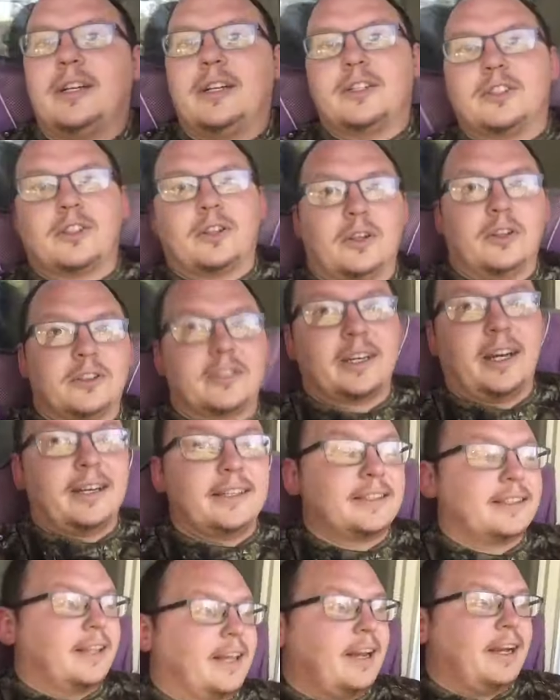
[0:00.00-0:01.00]
So those
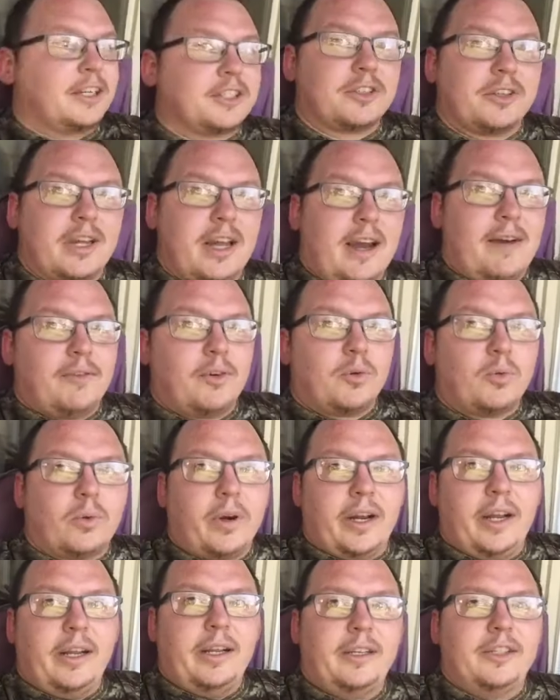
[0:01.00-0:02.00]
guys, they actually have a
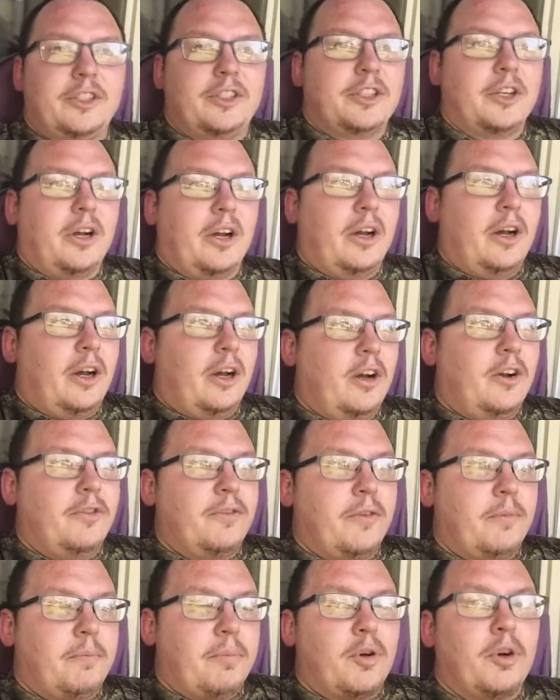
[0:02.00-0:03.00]
range
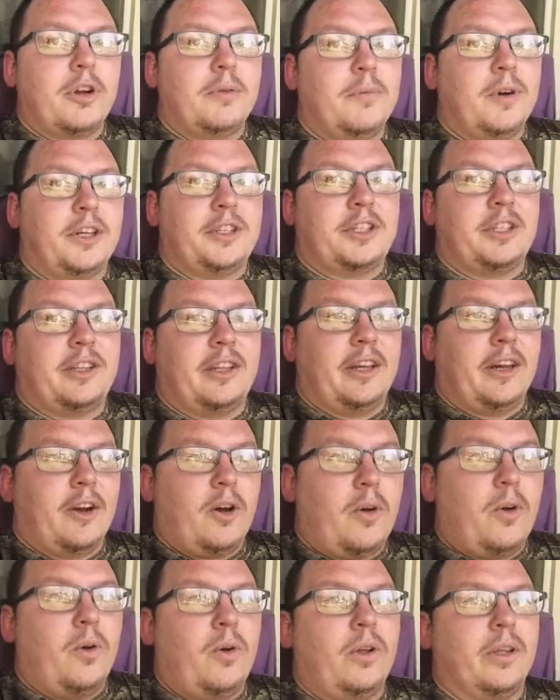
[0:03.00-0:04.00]
of pretty much the
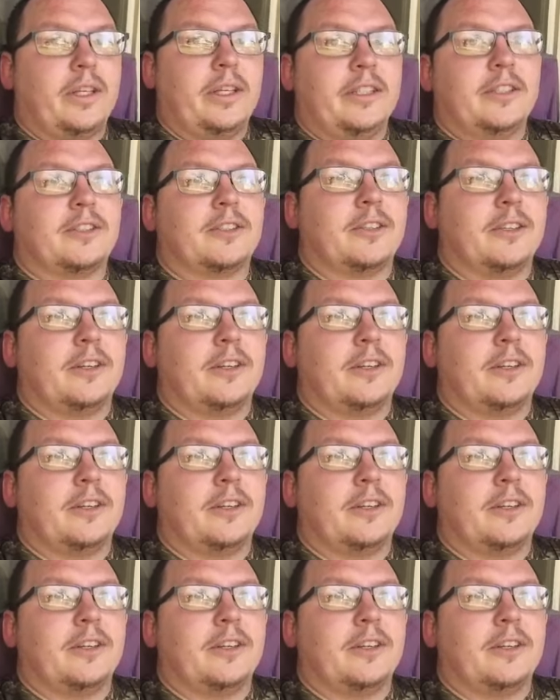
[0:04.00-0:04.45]
whole eastern